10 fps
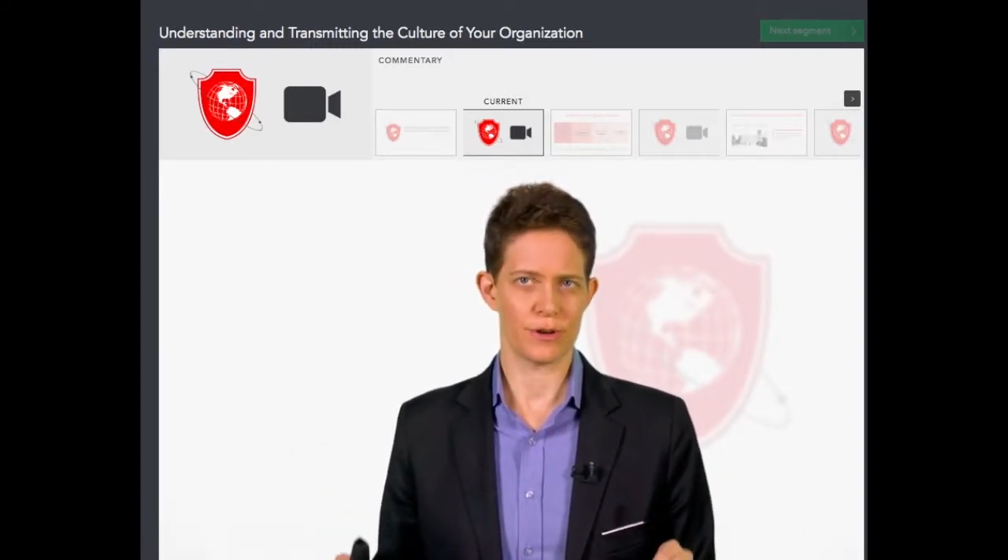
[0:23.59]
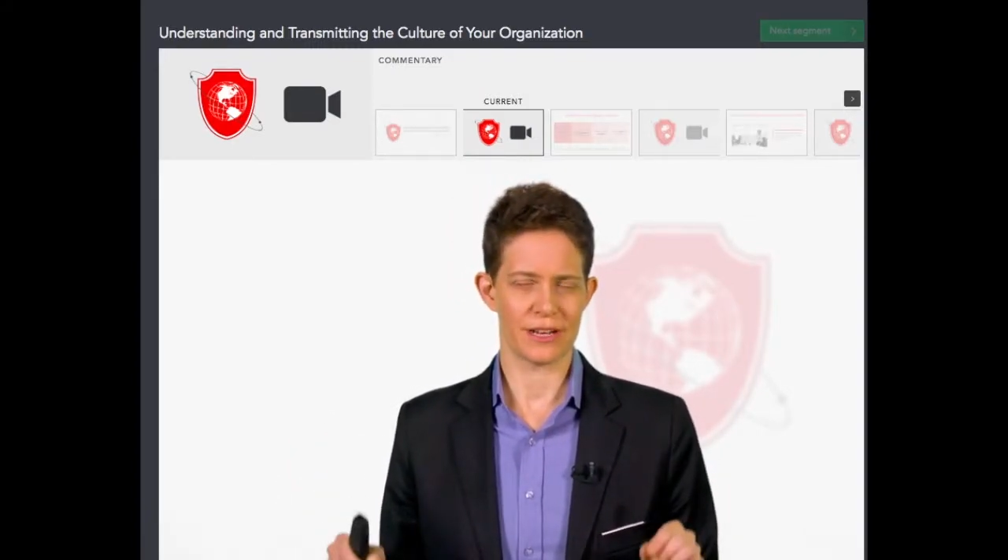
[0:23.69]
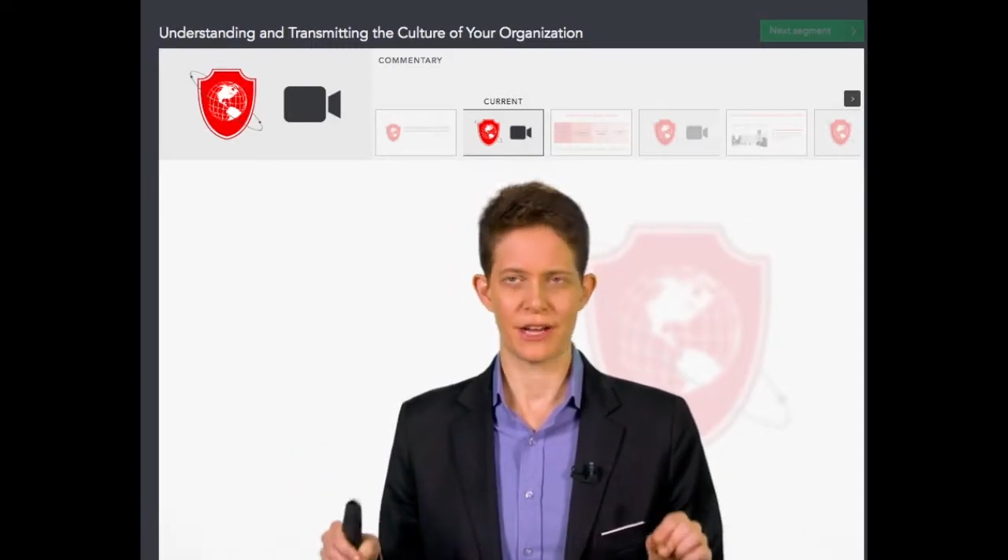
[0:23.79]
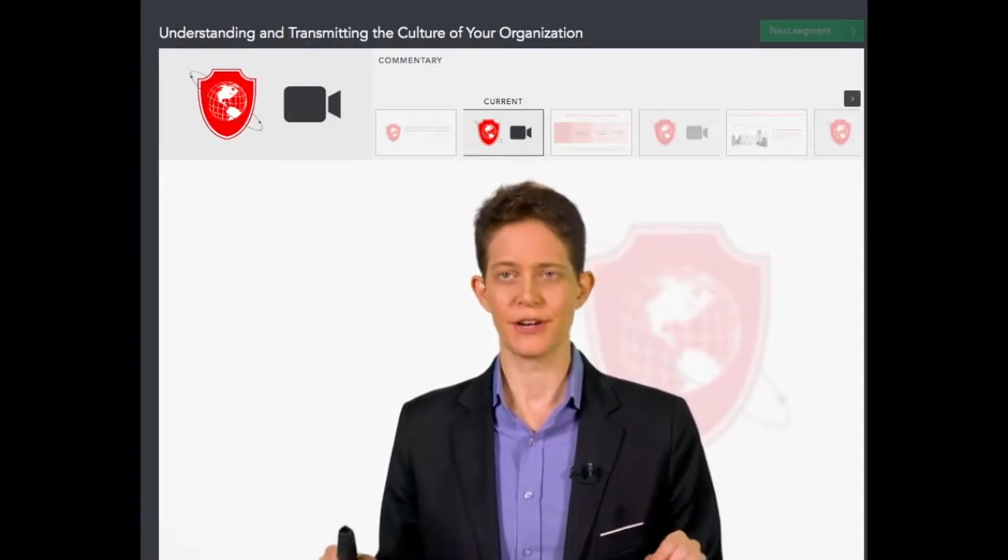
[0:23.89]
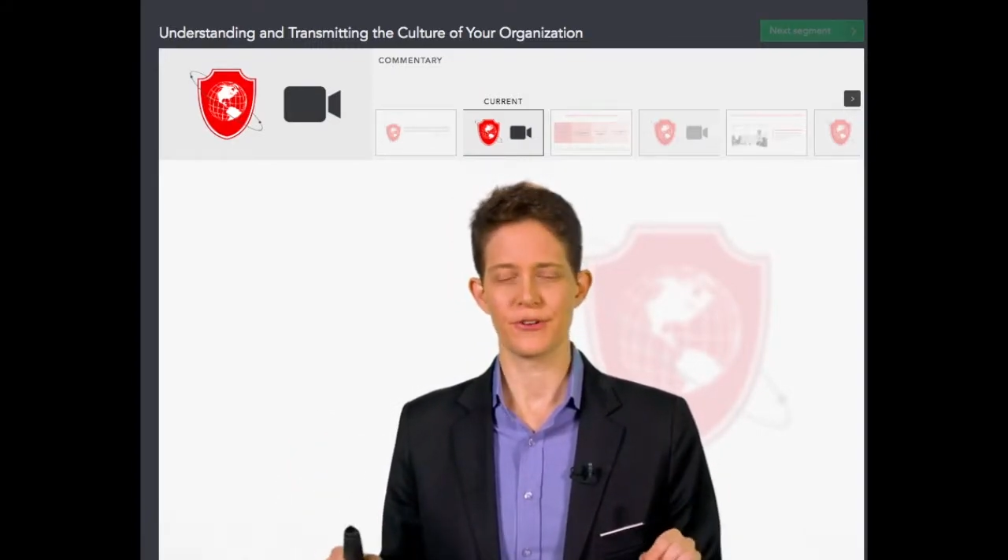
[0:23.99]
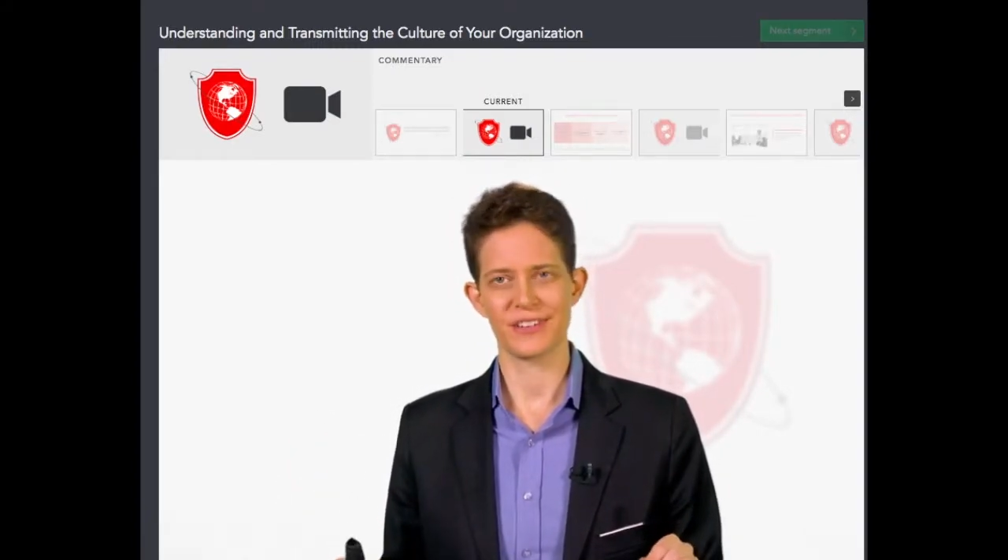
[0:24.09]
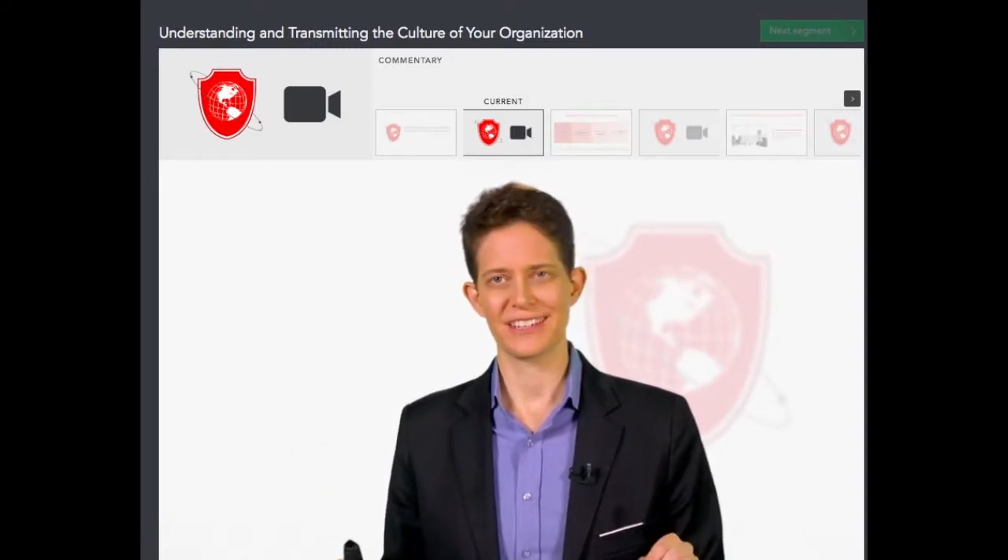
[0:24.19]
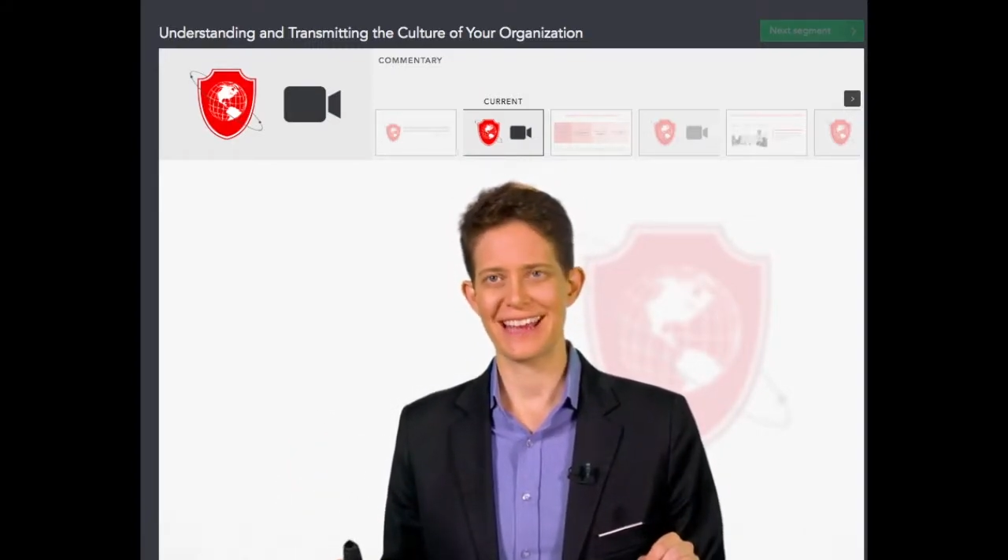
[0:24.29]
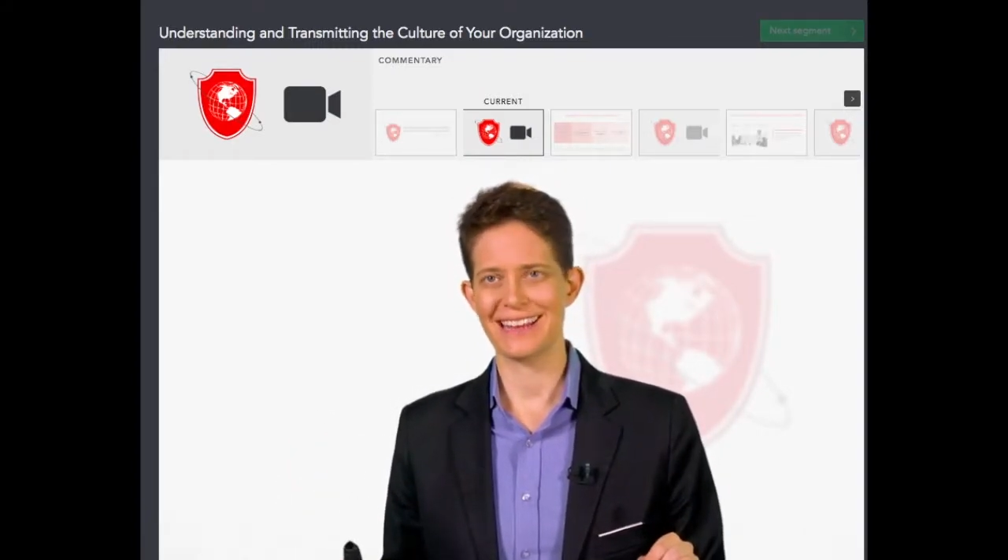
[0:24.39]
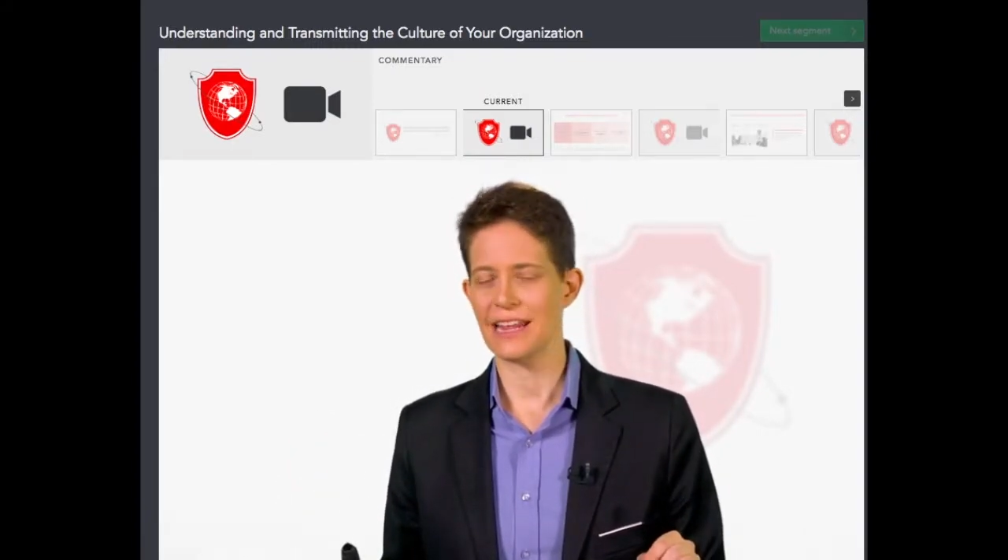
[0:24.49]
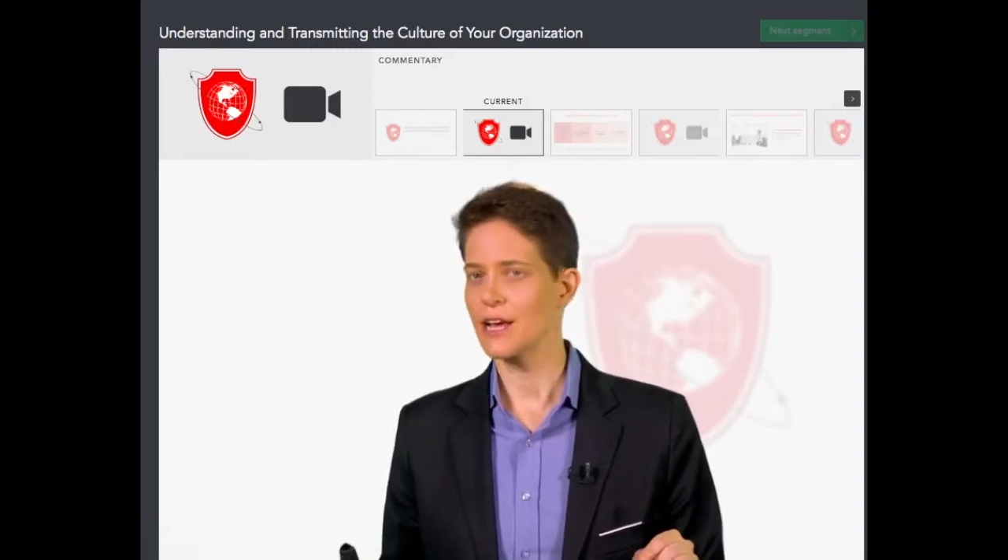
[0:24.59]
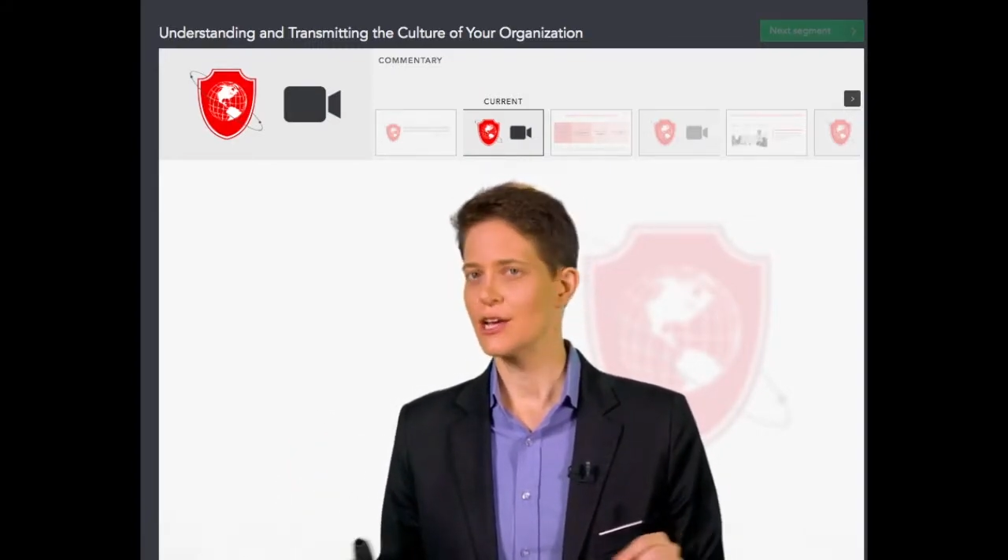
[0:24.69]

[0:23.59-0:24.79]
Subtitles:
and to understand it,